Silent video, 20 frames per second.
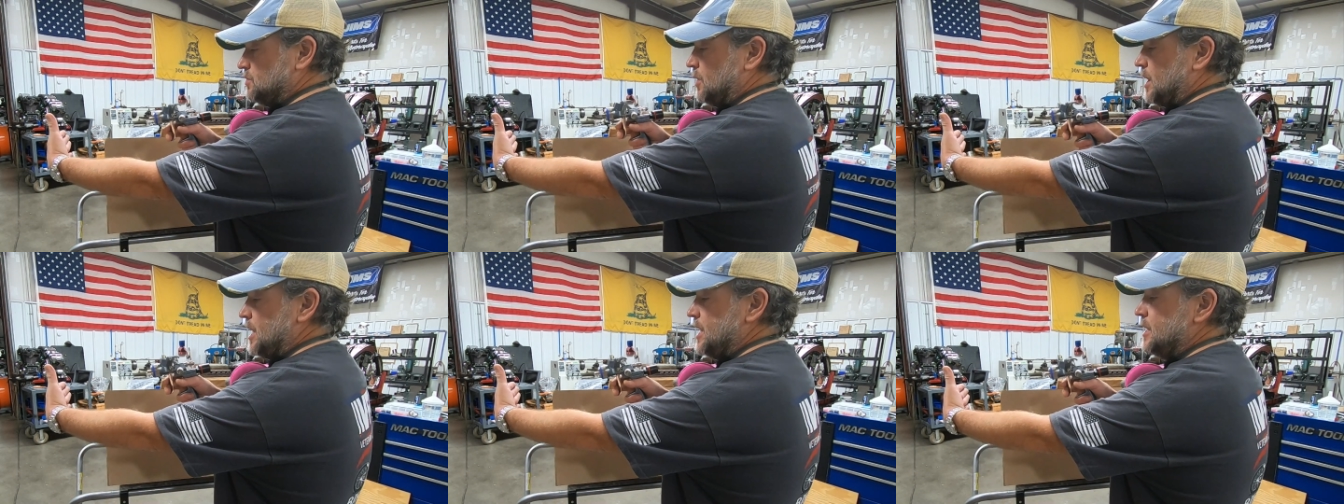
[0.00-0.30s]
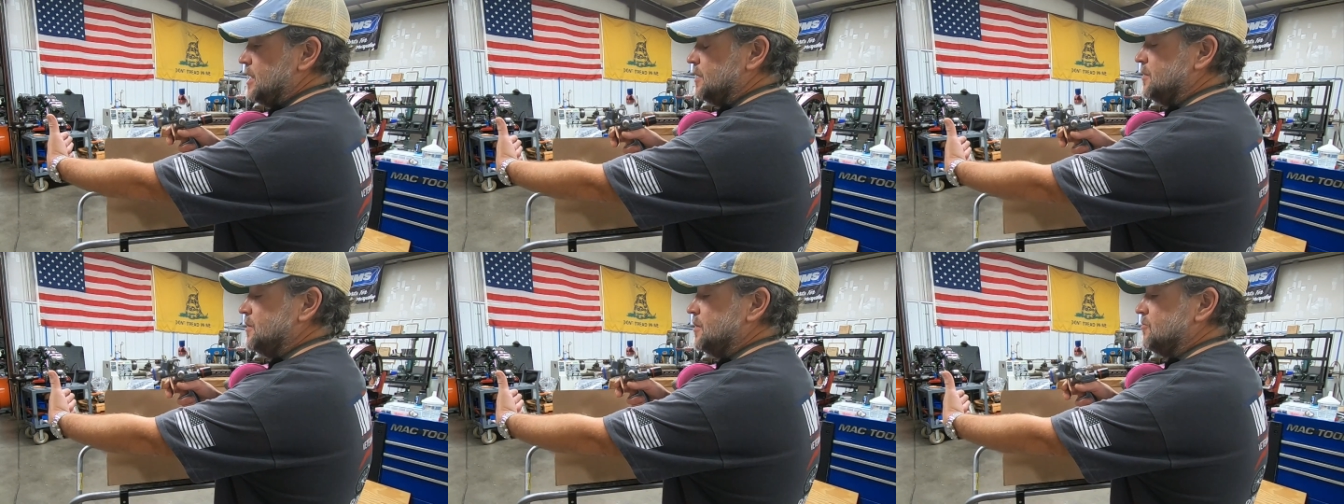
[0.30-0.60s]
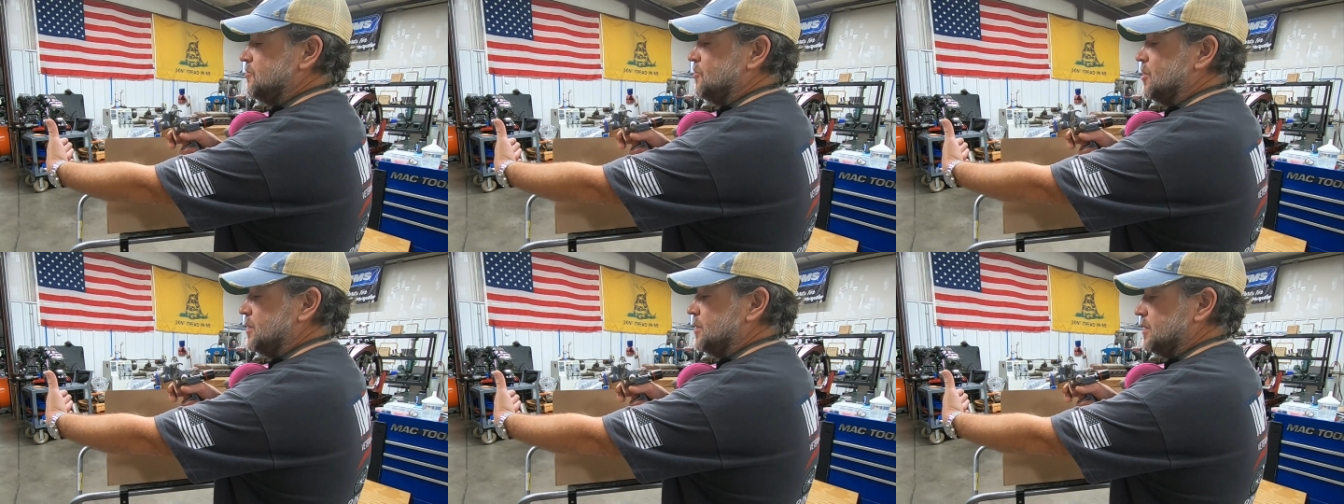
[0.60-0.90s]
your hand
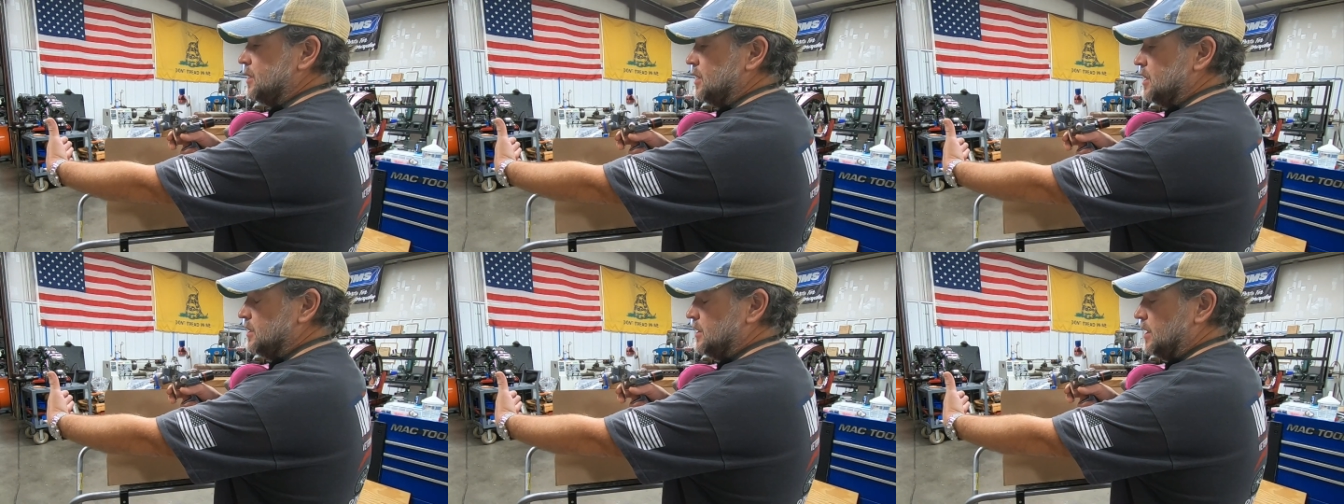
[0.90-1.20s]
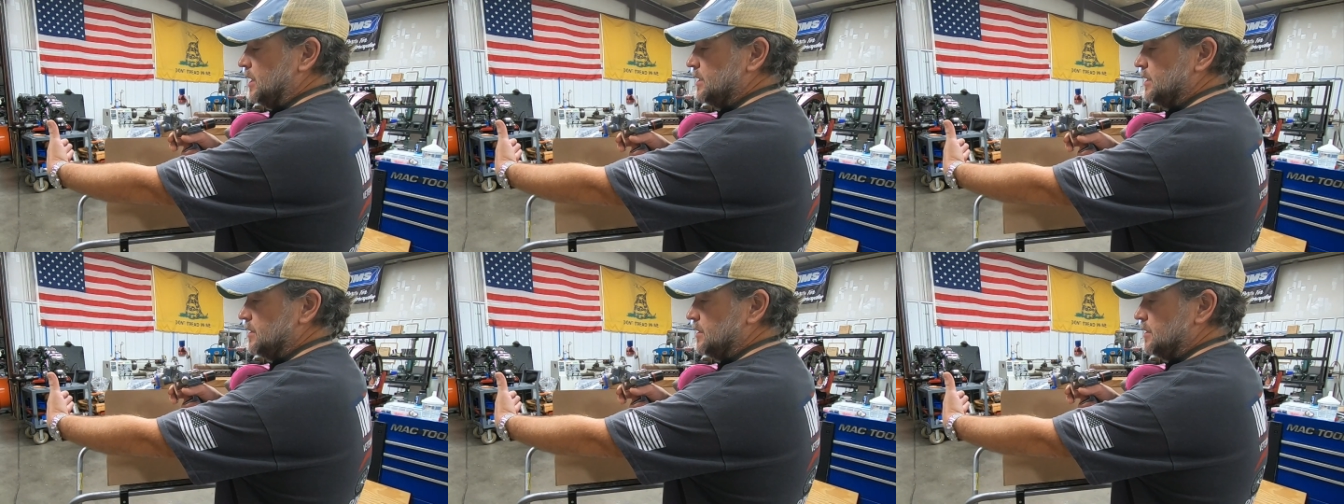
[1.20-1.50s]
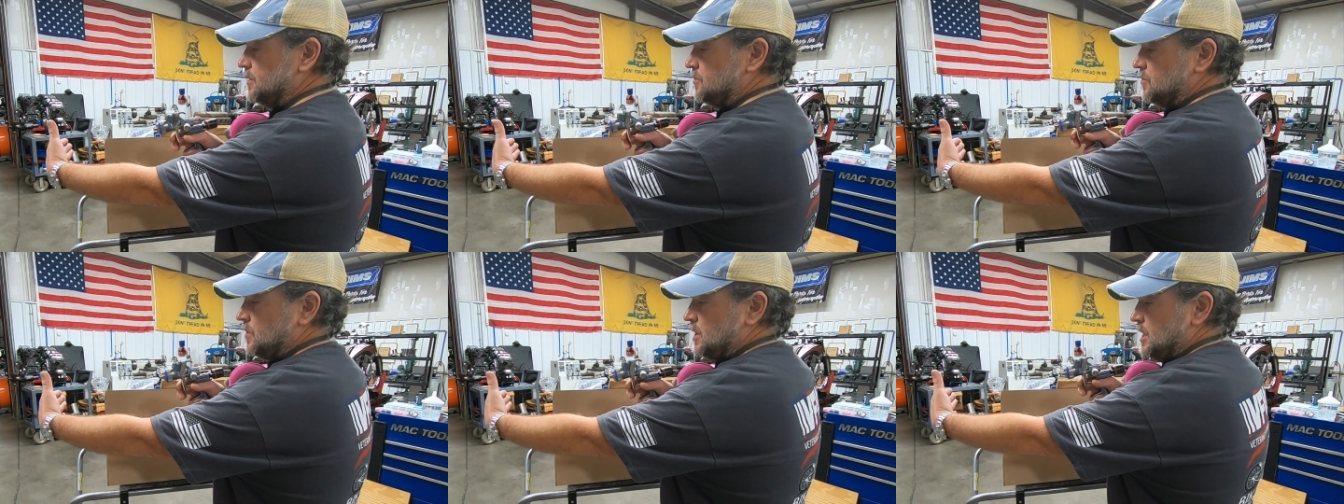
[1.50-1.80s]
in front of the gun like
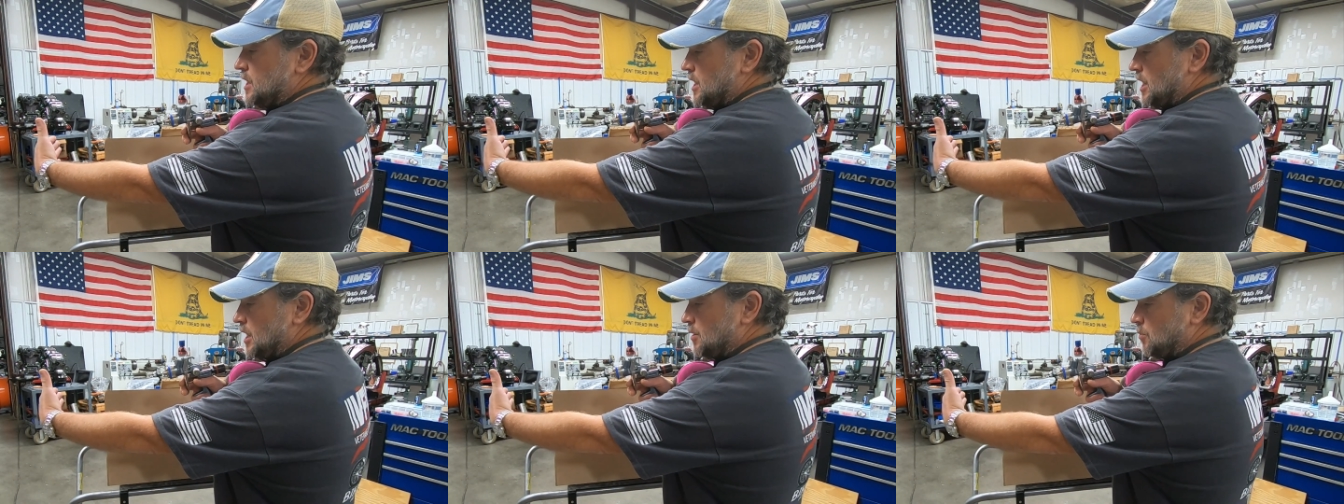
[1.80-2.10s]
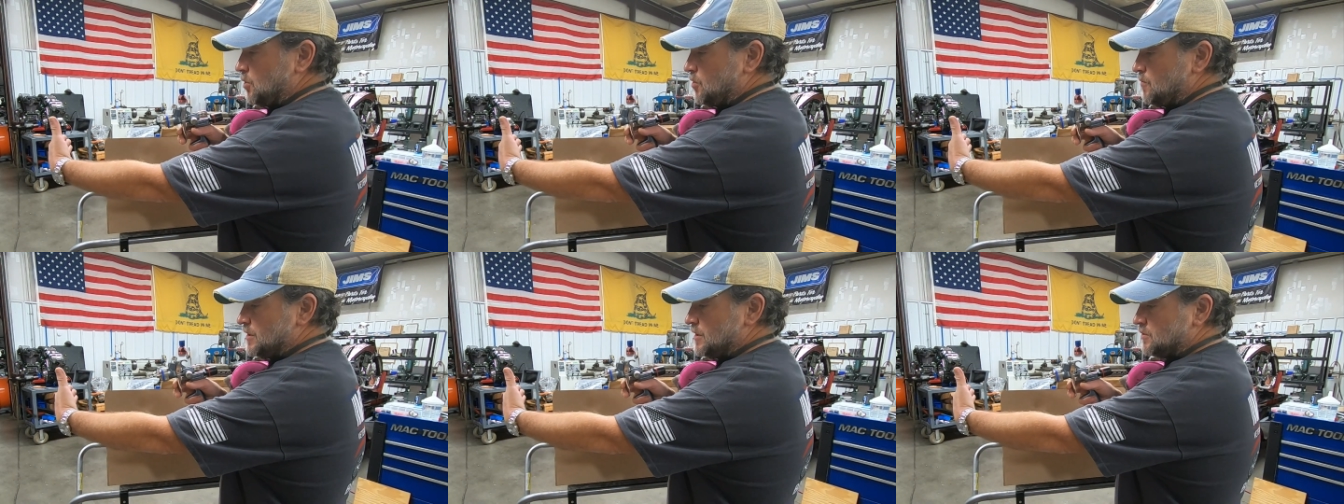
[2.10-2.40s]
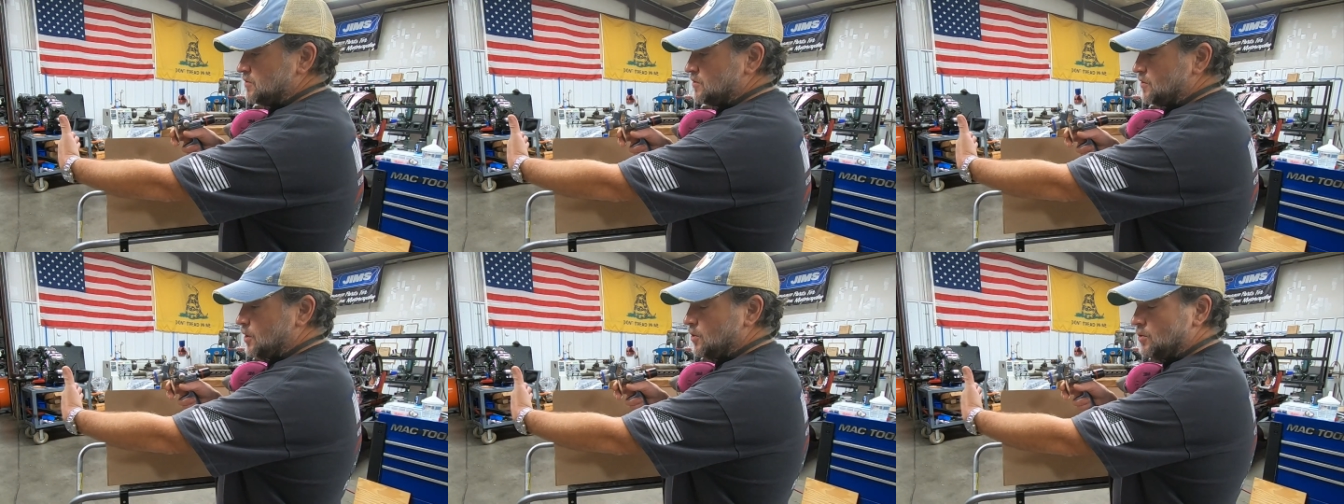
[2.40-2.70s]
this and move it
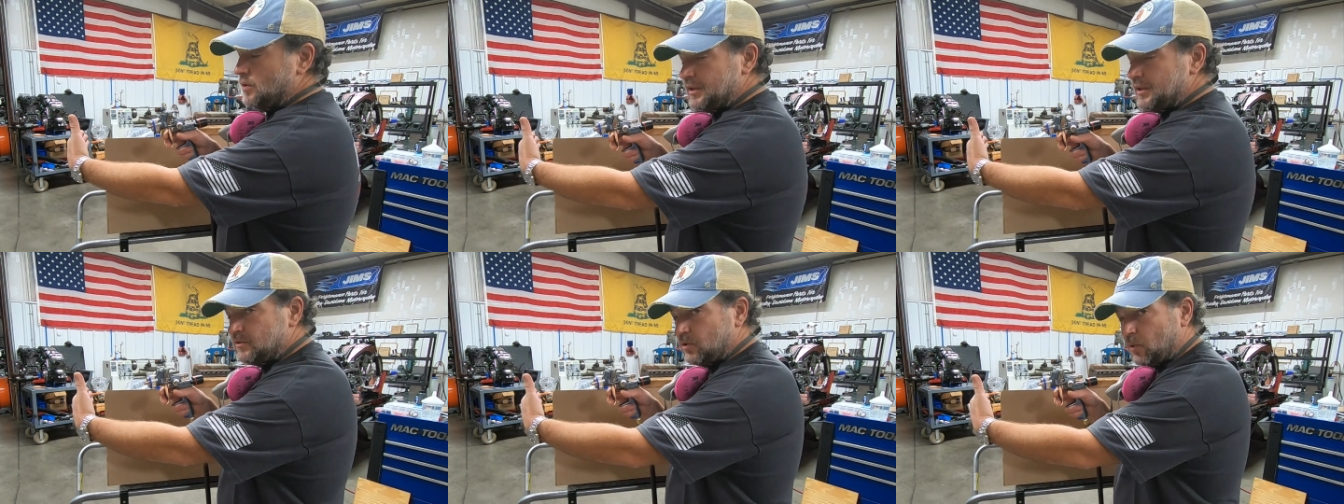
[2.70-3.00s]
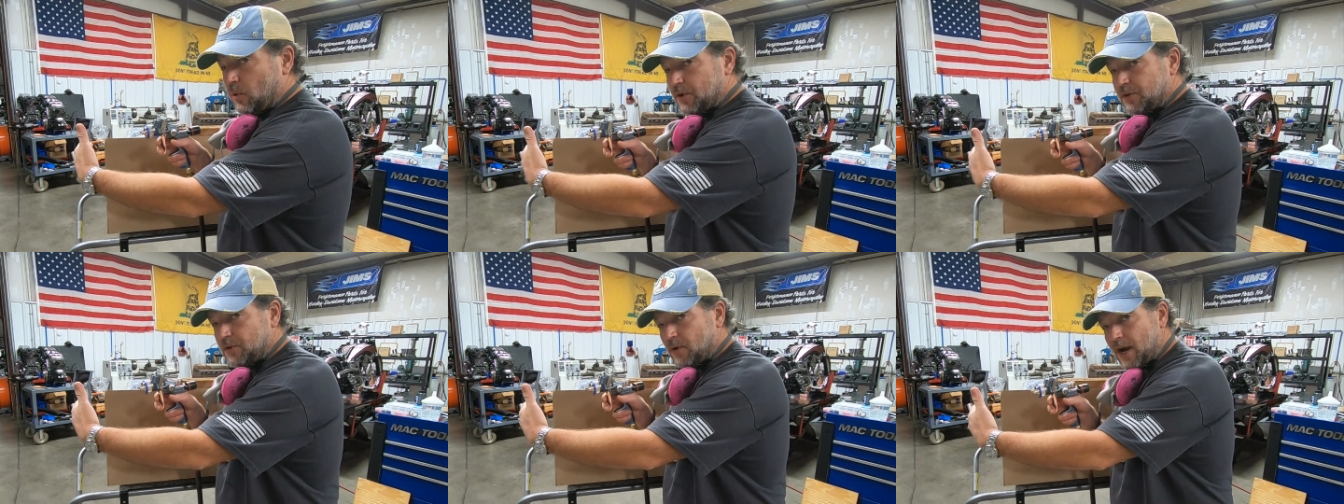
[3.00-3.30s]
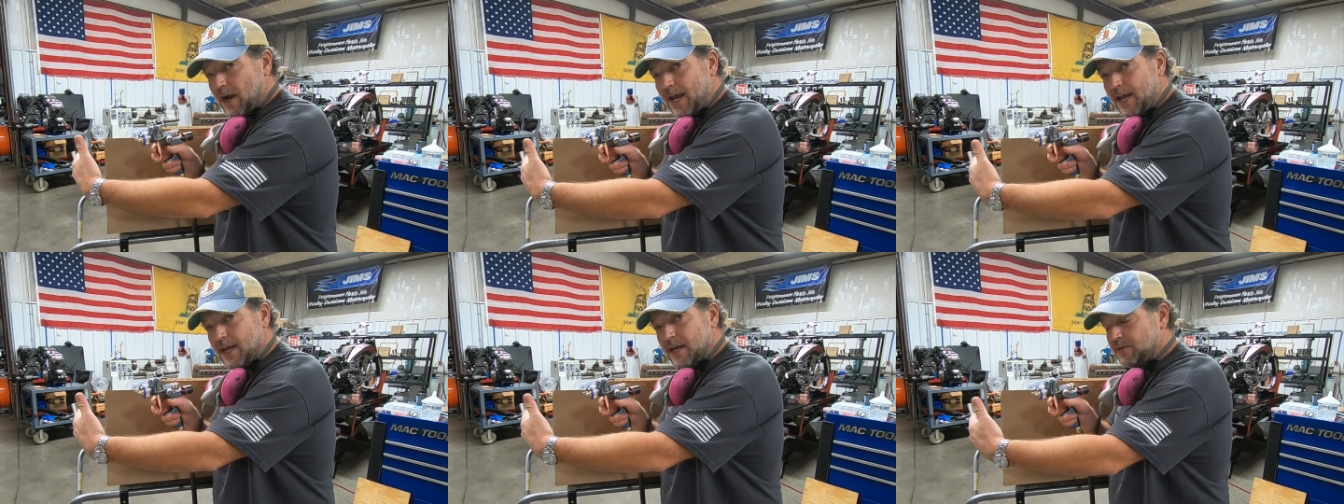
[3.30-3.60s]
slowly toward your
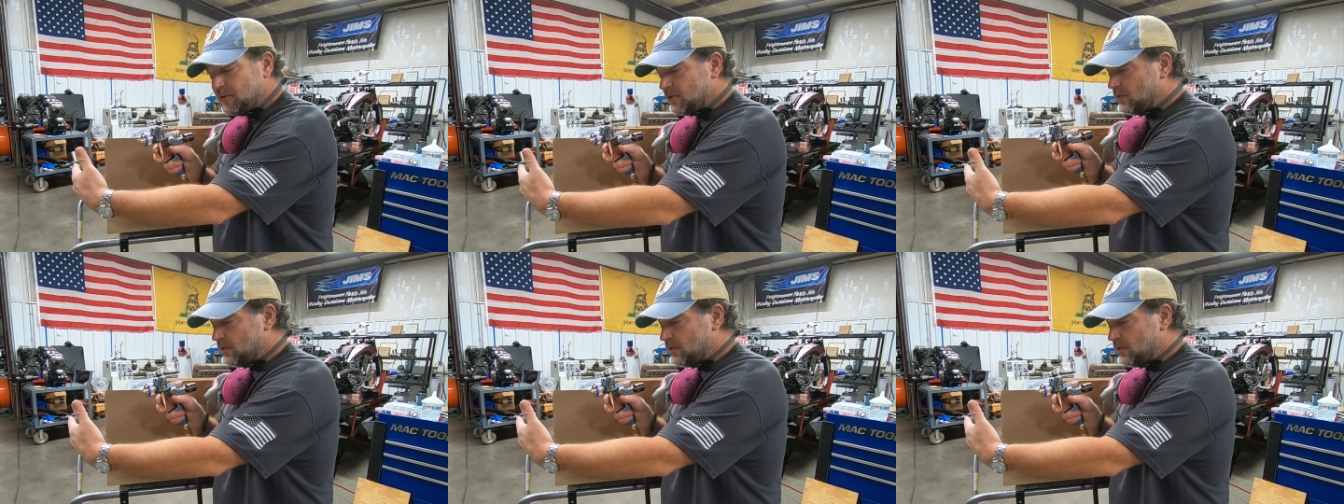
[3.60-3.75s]
hand,